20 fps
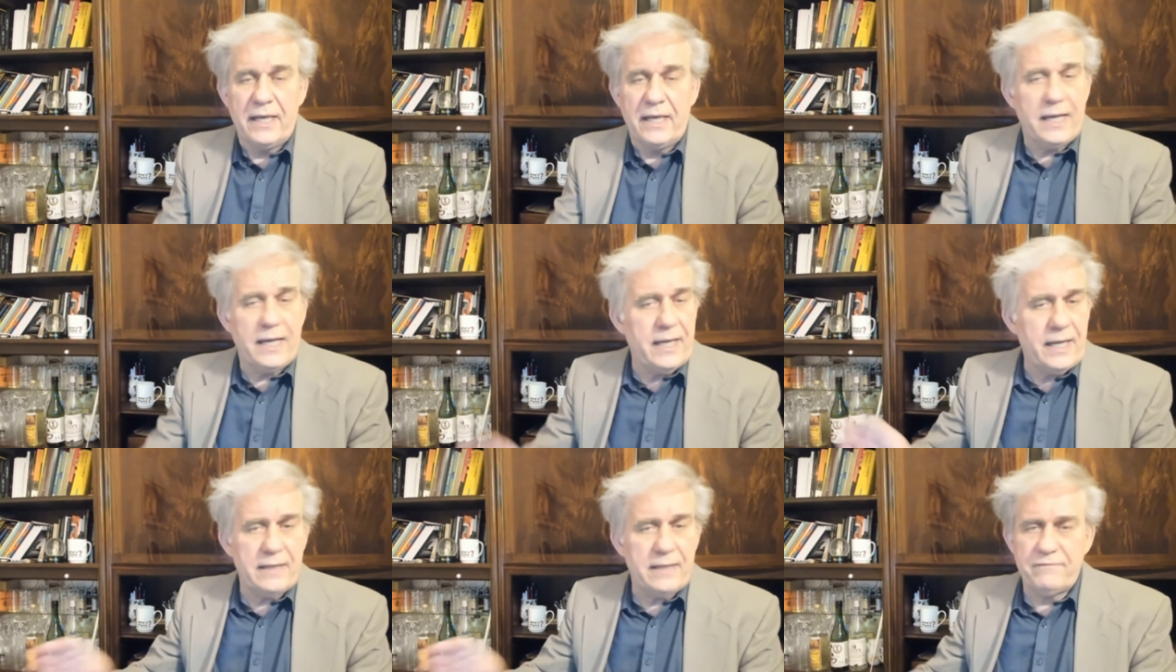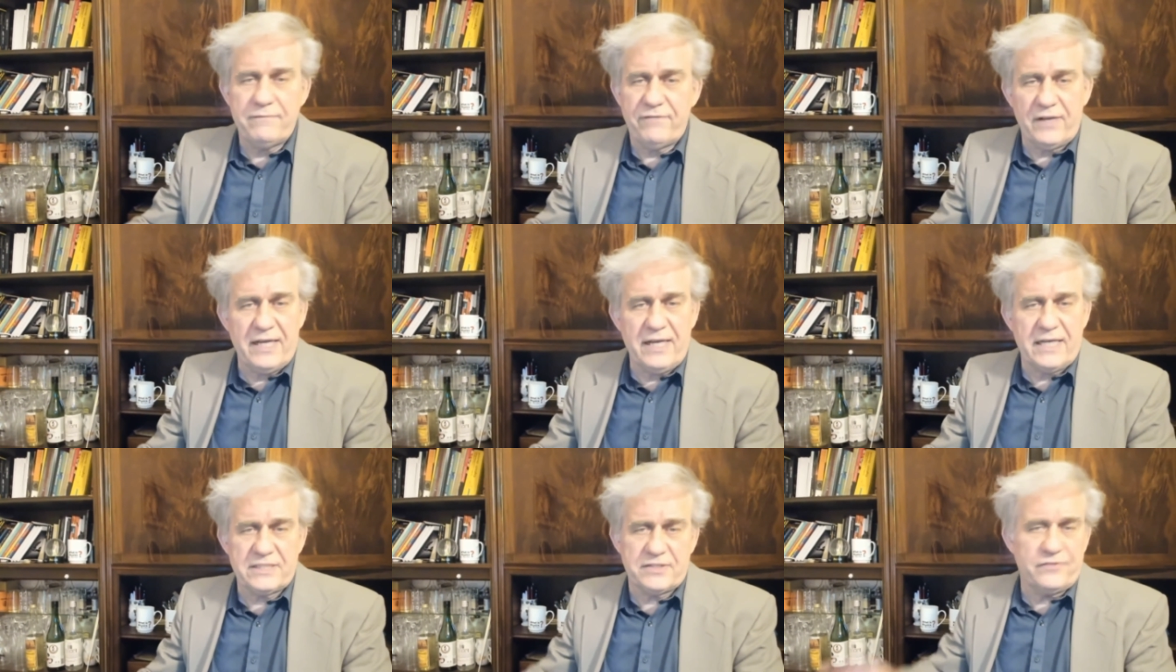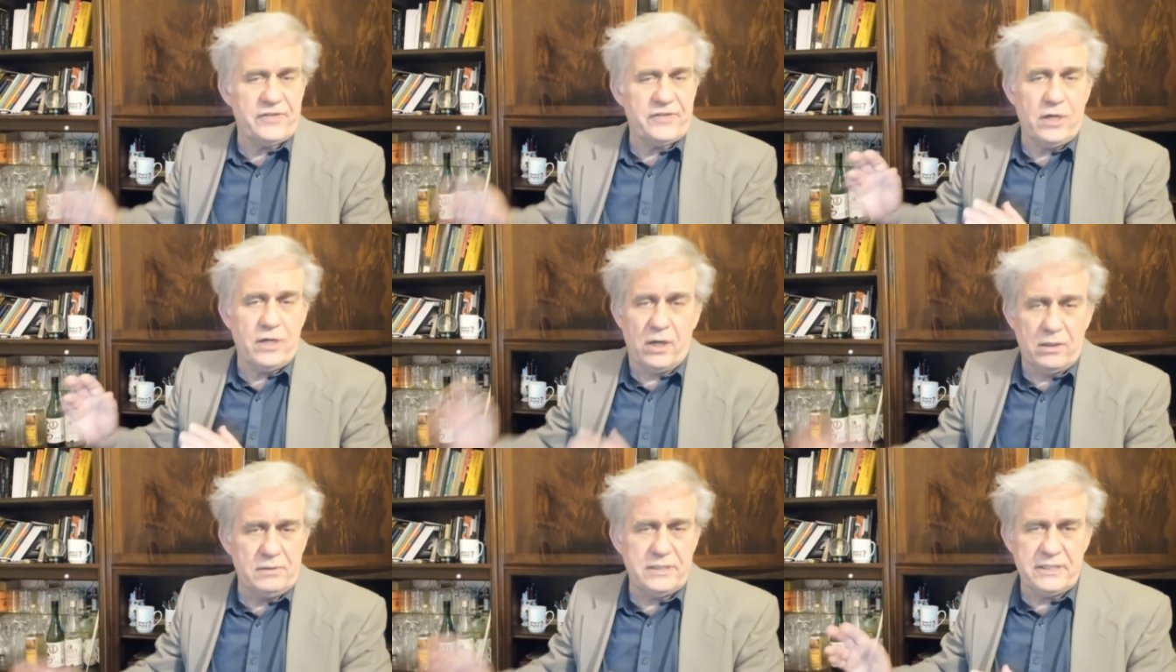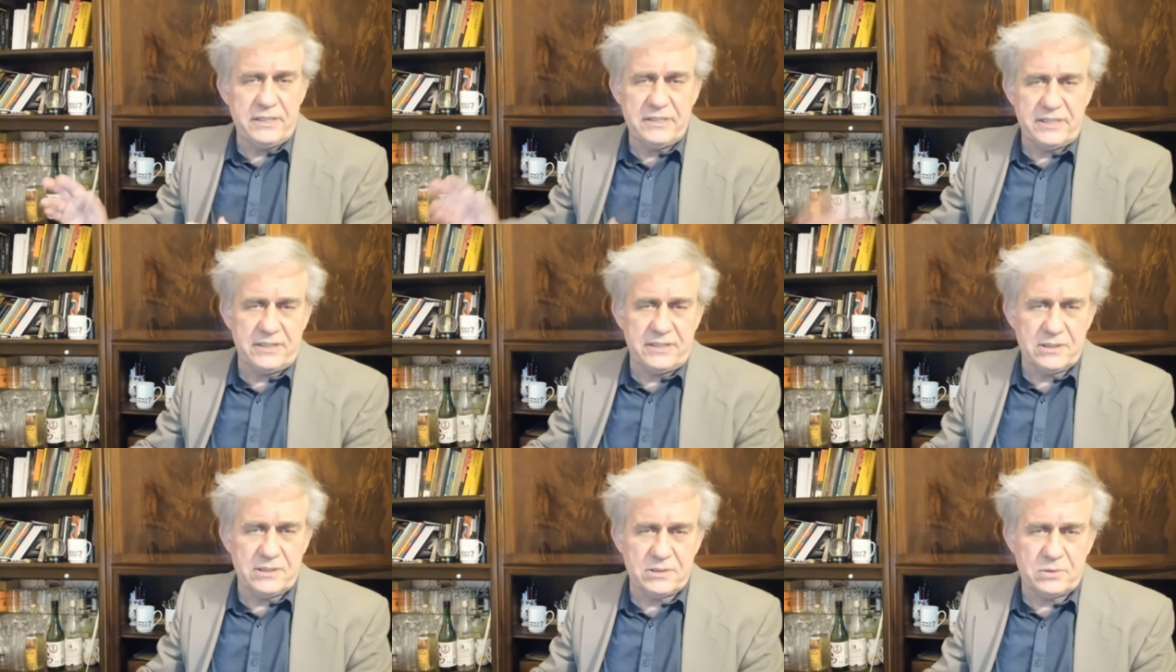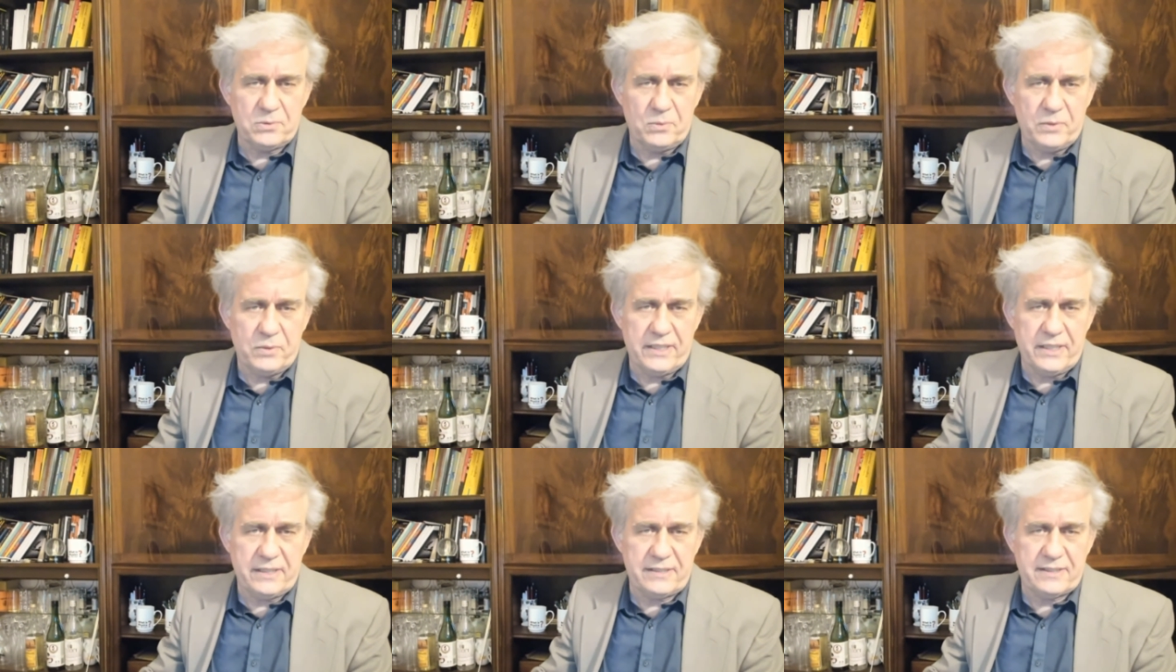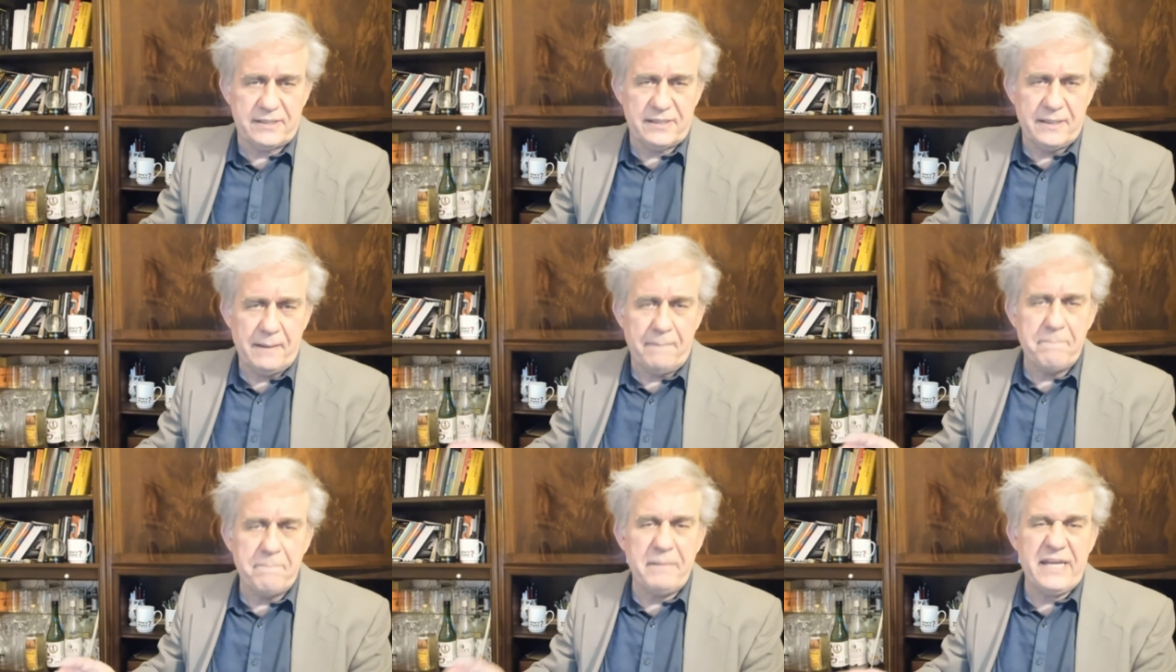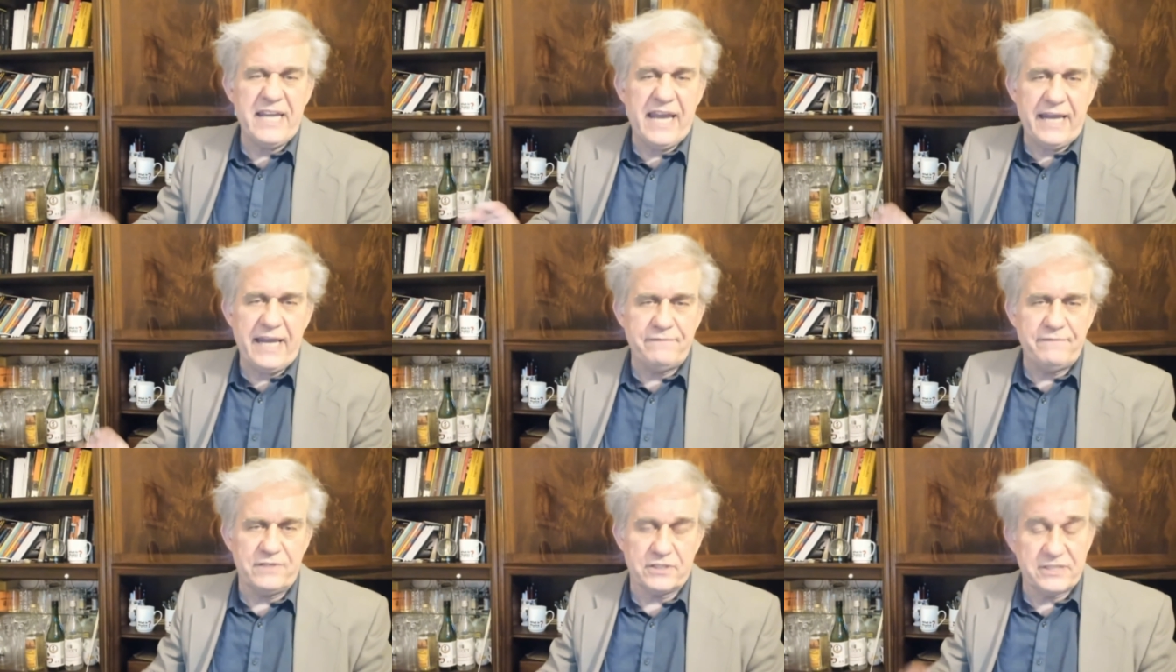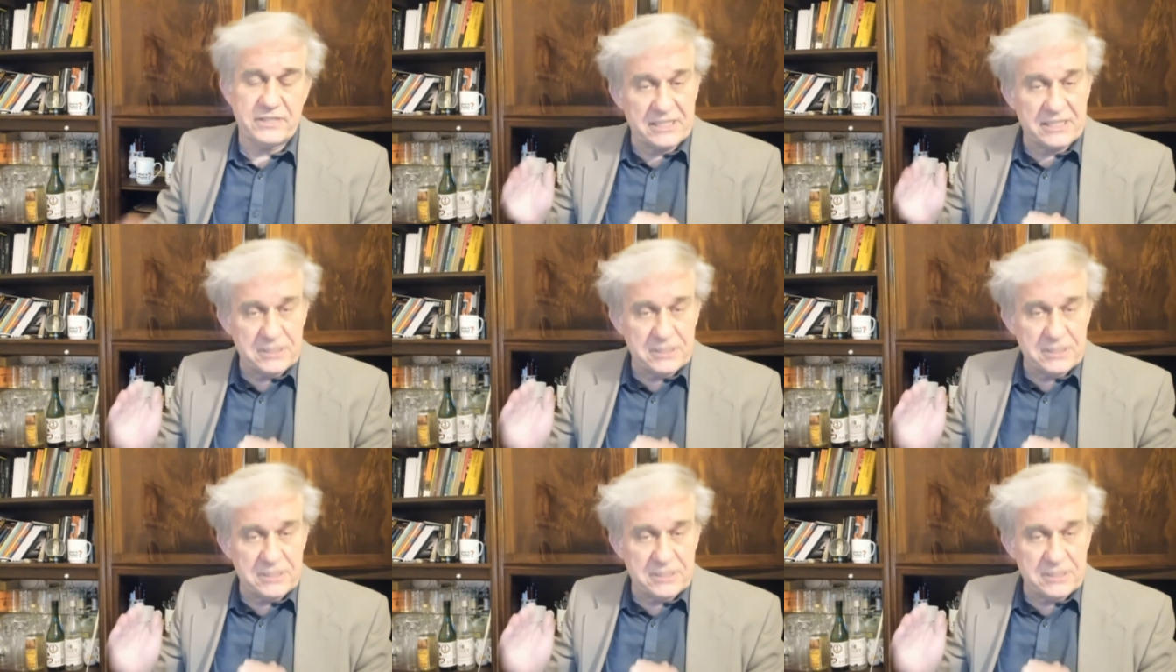And philosophy only deals with behaviors,